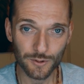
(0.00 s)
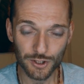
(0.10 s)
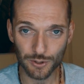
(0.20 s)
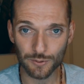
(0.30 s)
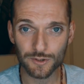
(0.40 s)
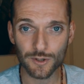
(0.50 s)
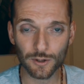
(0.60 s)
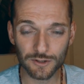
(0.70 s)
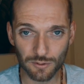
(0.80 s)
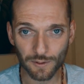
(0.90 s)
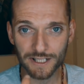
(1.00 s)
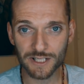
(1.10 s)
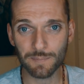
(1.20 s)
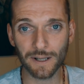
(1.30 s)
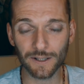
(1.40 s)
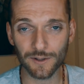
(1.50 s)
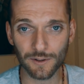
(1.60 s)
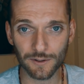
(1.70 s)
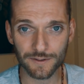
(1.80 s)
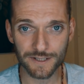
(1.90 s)
choose not to expel
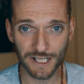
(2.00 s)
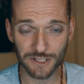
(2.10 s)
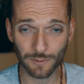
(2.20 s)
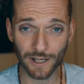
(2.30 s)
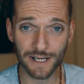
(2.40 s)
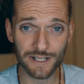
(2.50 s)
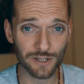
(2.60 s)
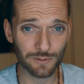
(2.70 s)
your sexual energy,